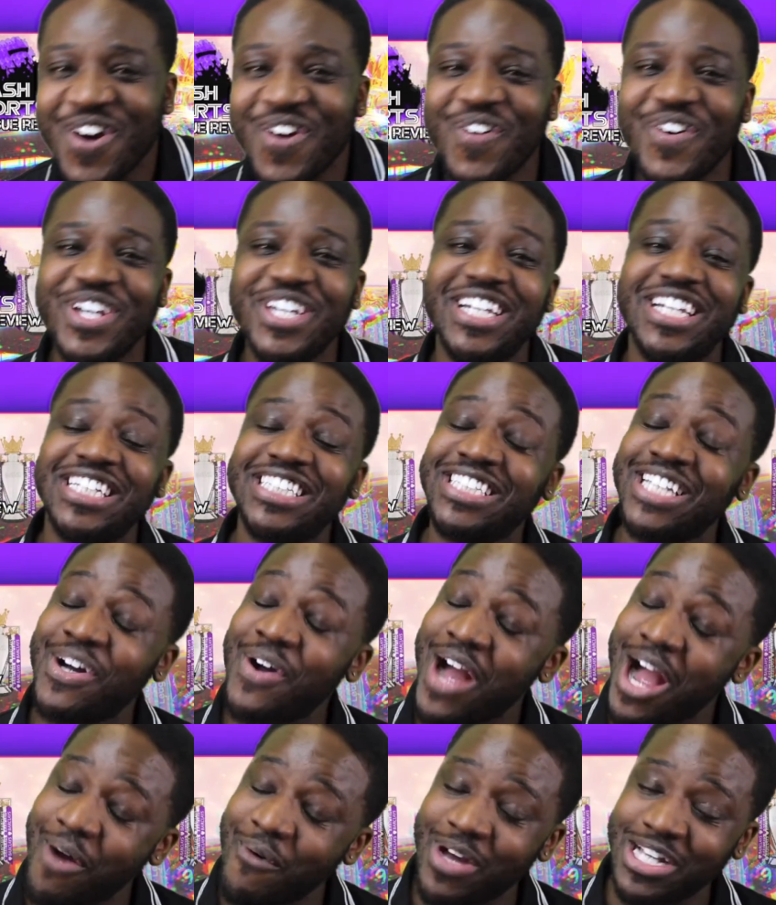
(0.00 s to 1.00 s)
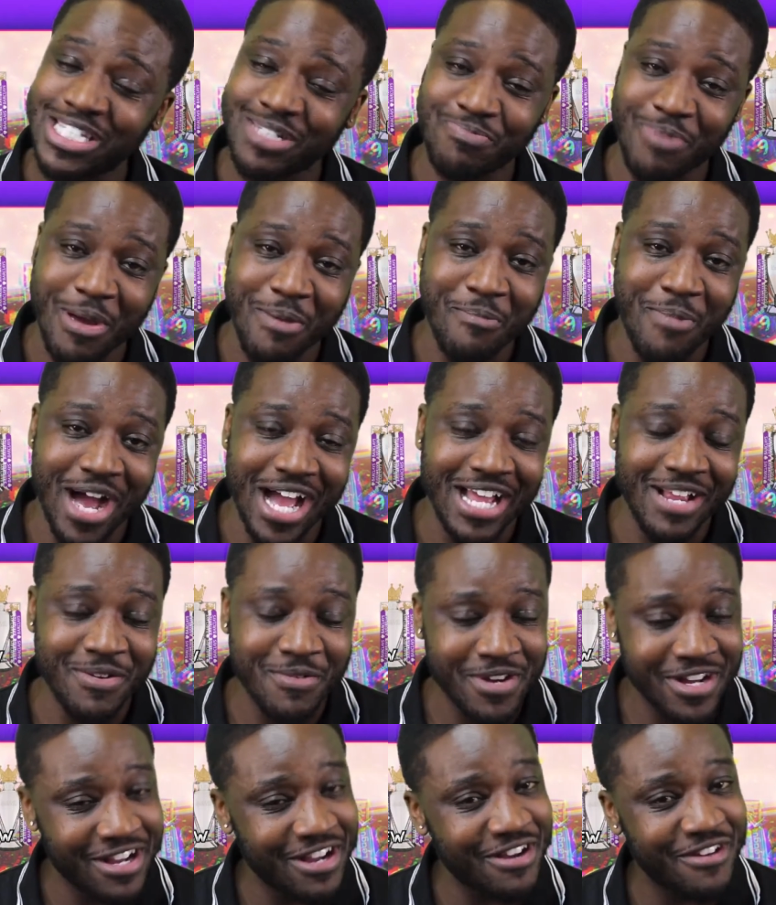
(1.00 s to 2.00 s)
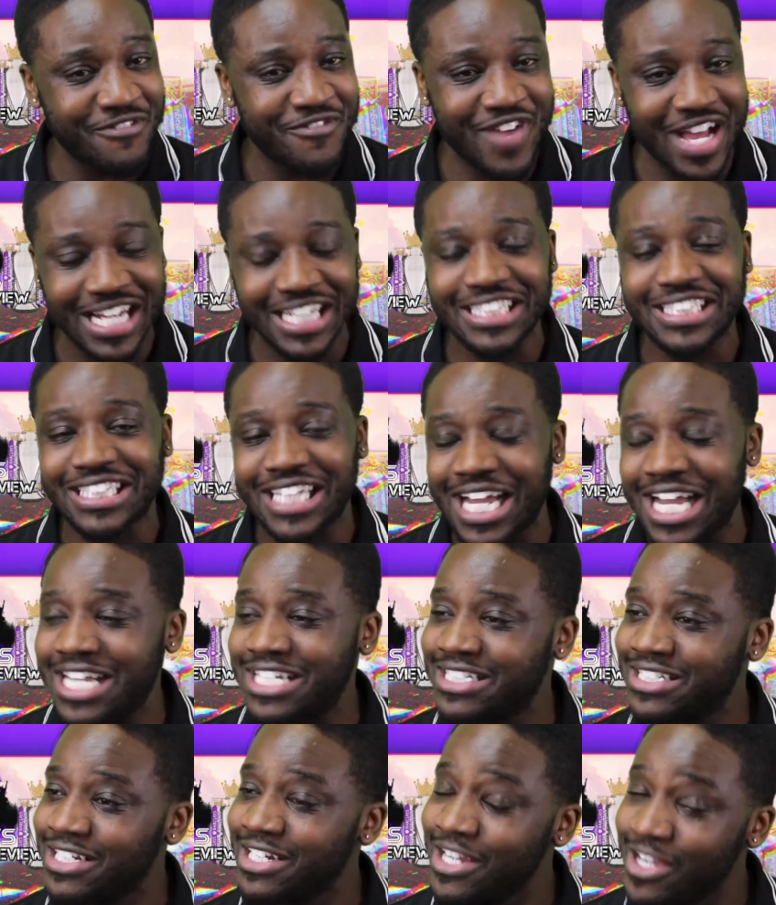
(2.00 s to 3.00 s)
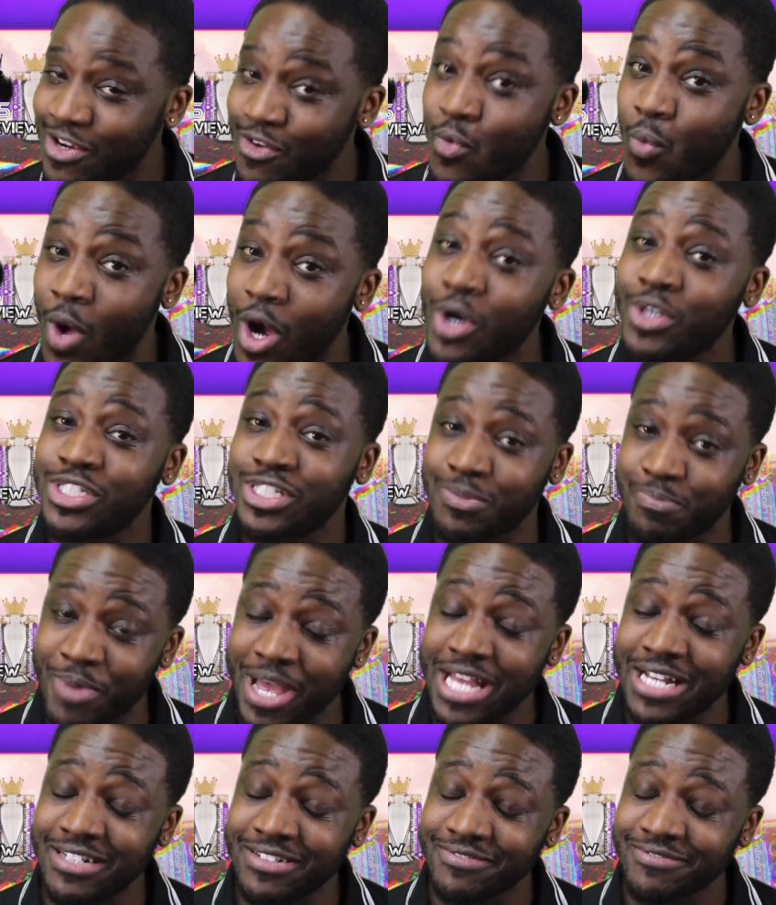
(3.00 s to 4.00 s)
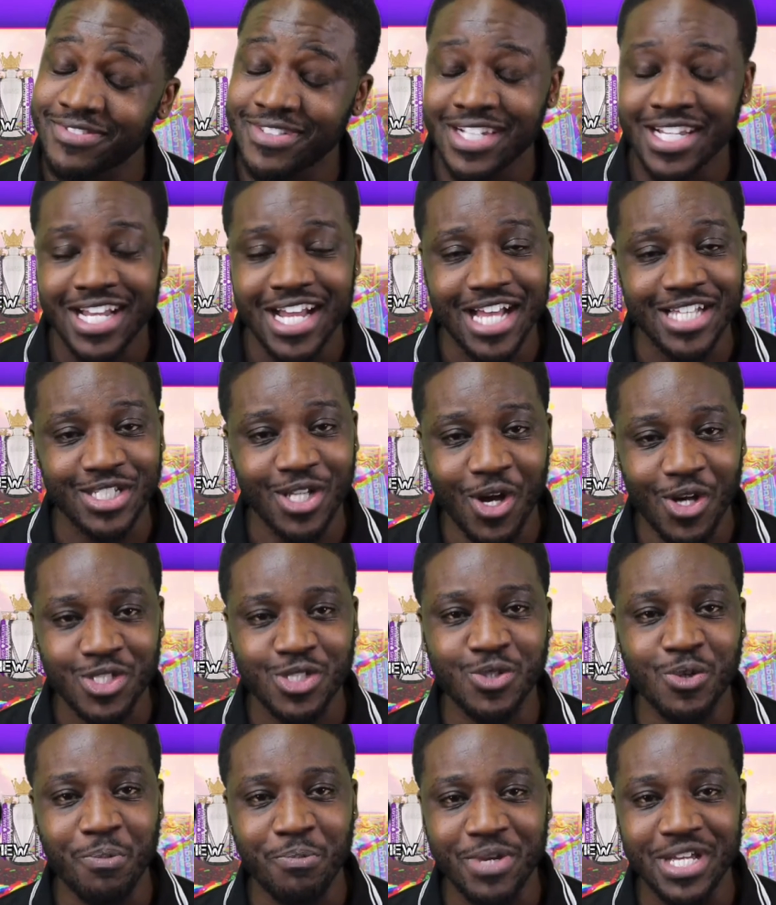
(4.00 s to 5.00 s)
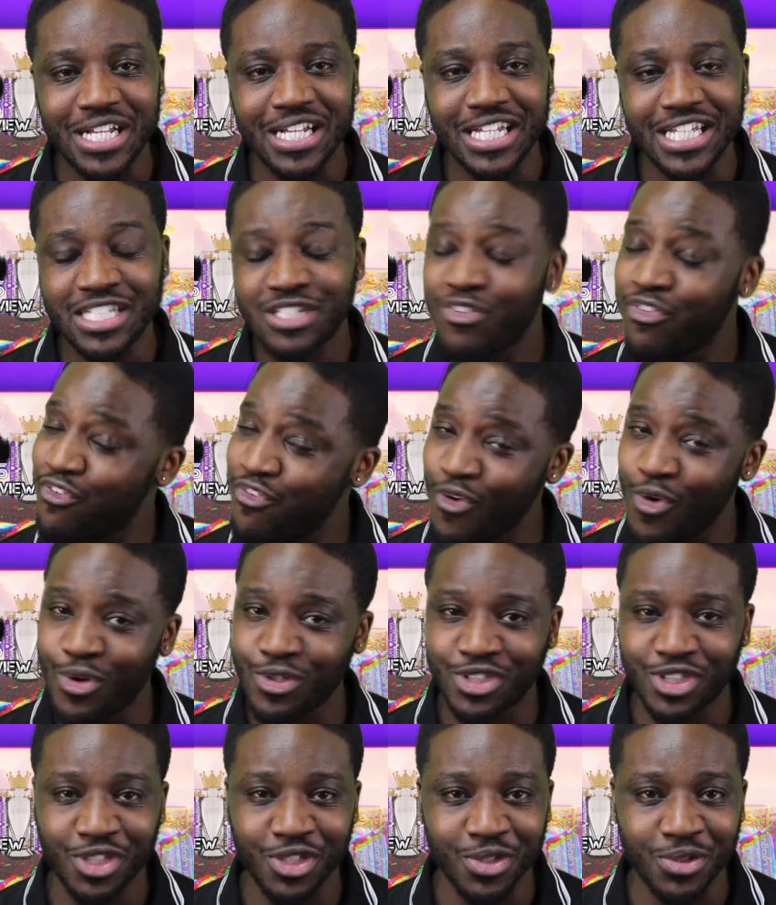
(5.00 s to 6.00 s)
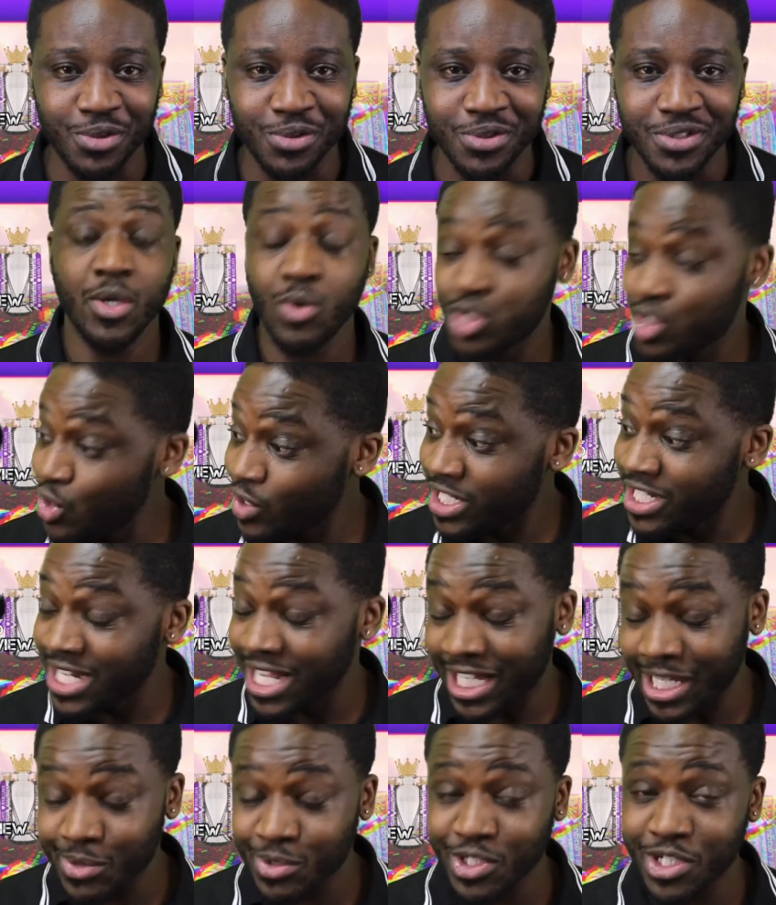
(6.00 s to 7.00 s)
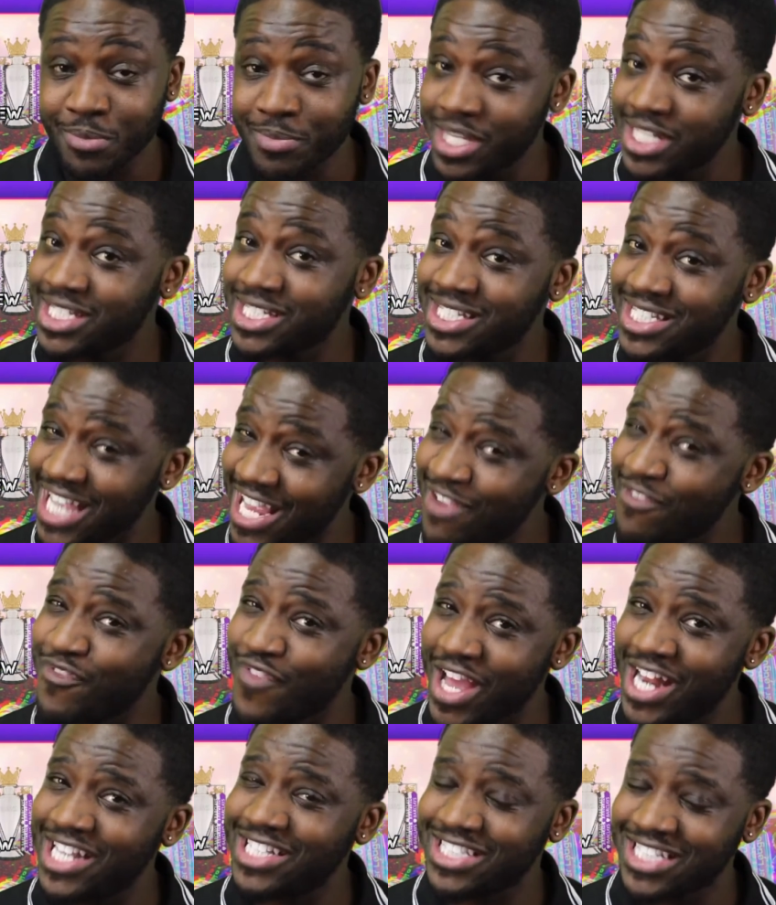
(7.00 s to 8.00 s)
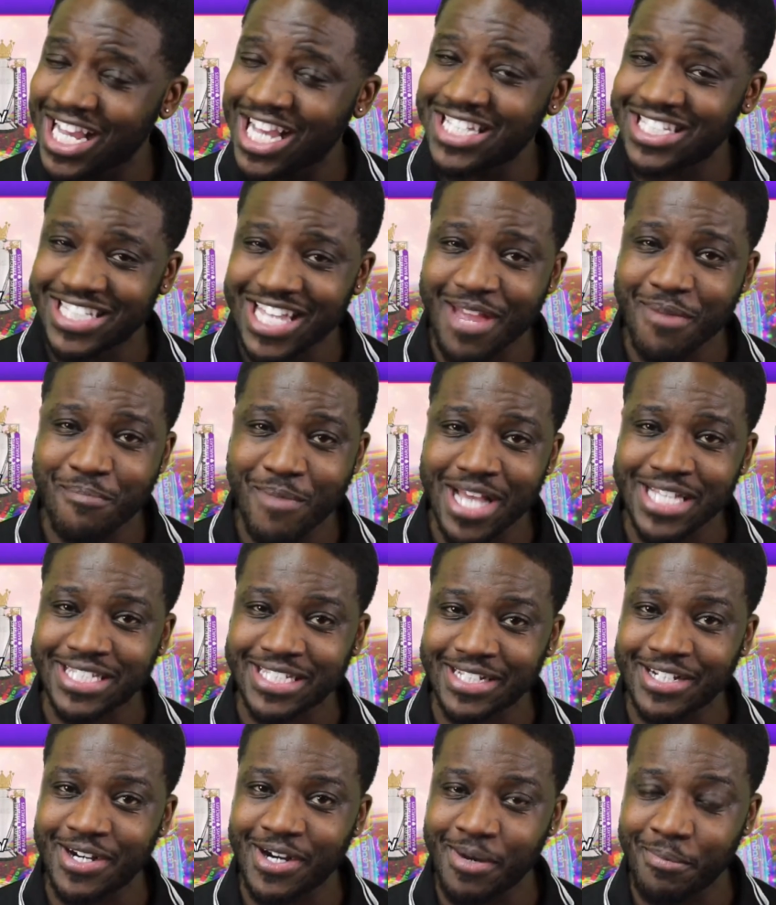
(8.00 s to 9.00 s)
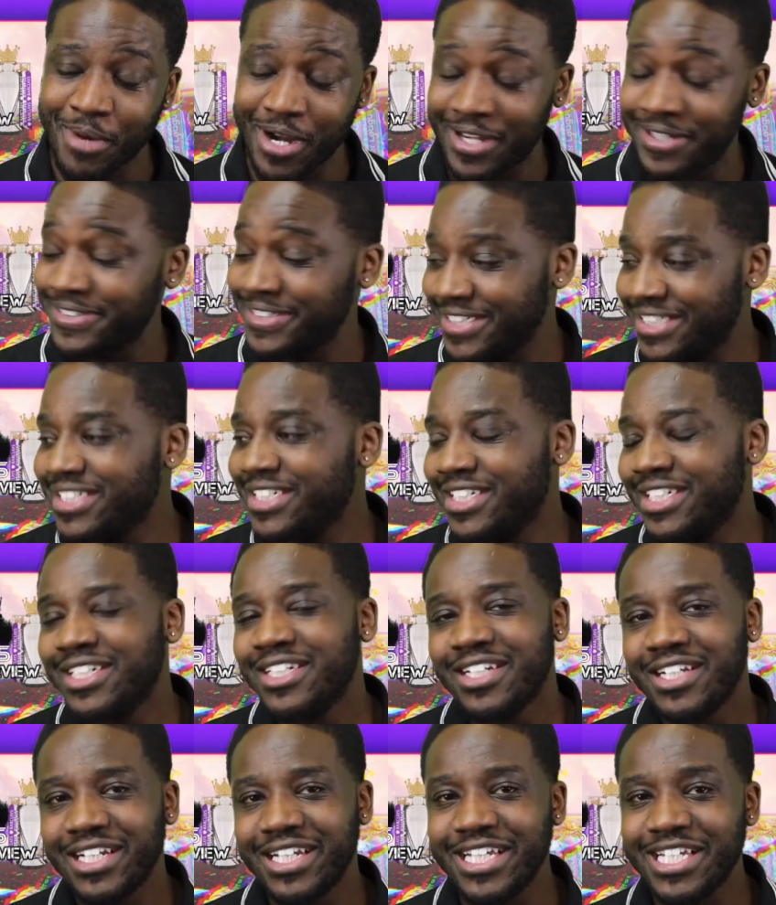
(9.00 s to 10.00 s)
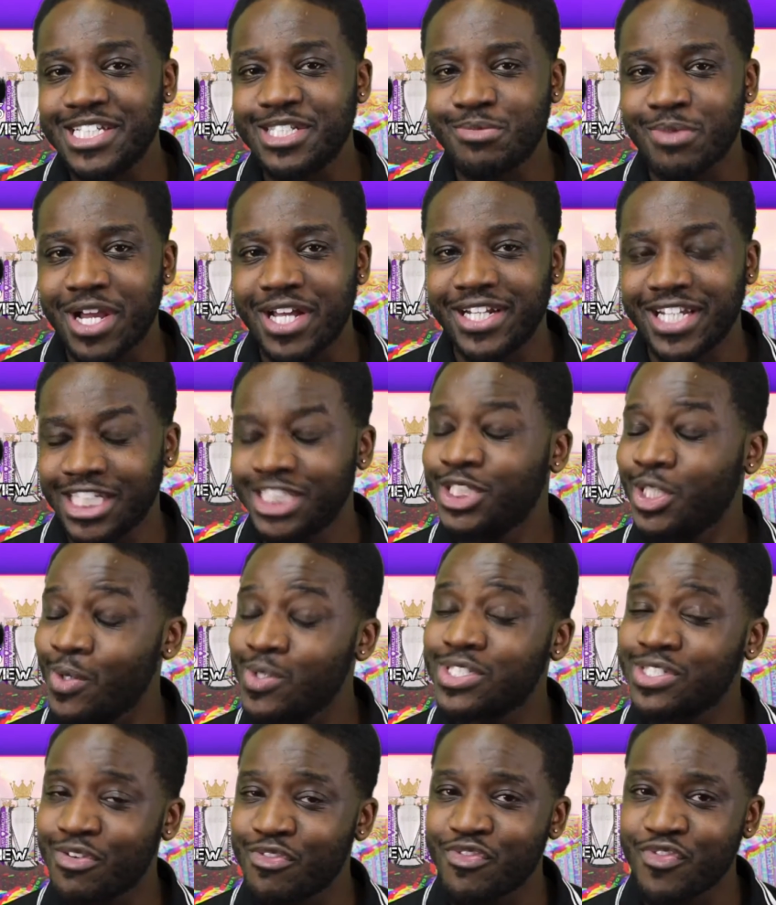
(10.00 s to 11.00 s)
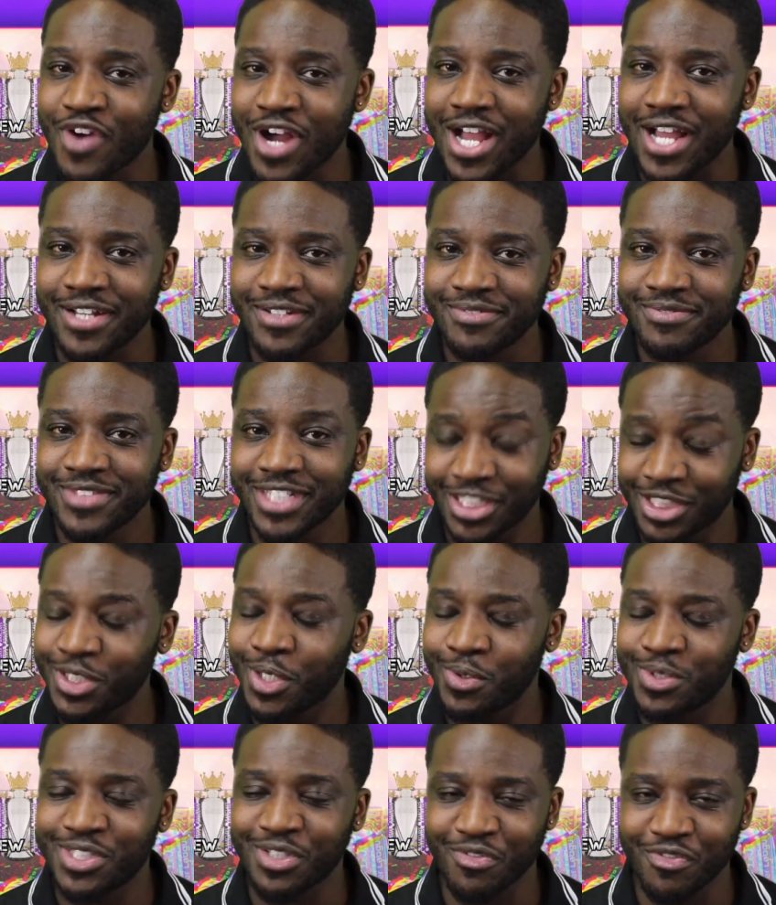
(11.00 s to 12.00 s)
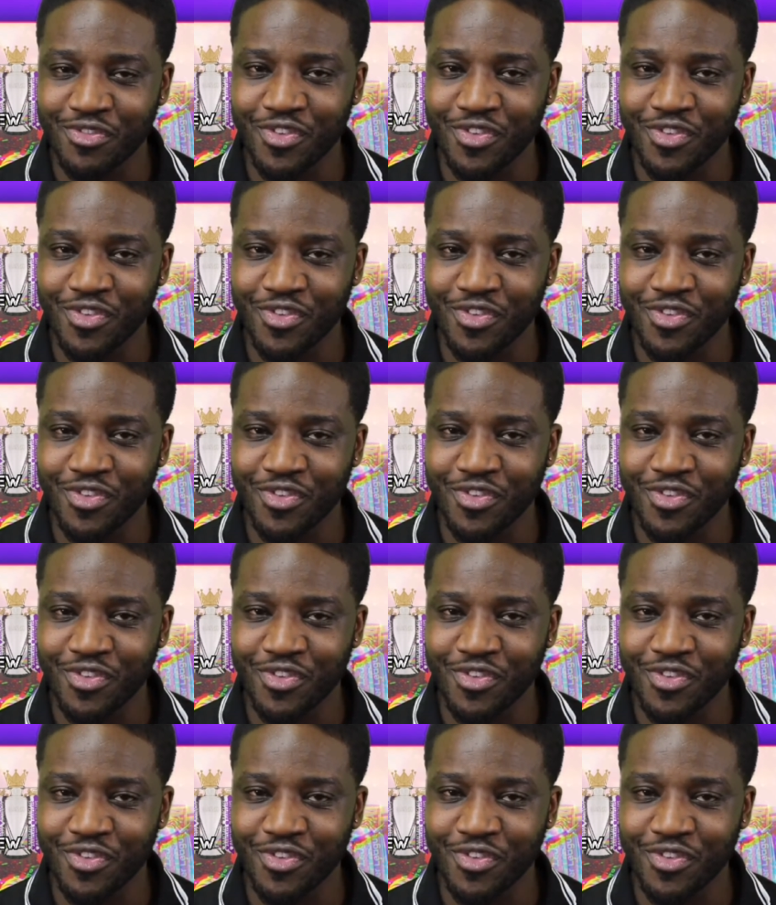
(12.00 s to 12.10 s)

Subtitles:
Well, you can tell how I spent my Valentines. Well spent, as Arsenal beat Leeds 4-2. It was looking like it was going to be a St. Valentine's Day massacre, but Leeds, man, they showed some fight. They showed some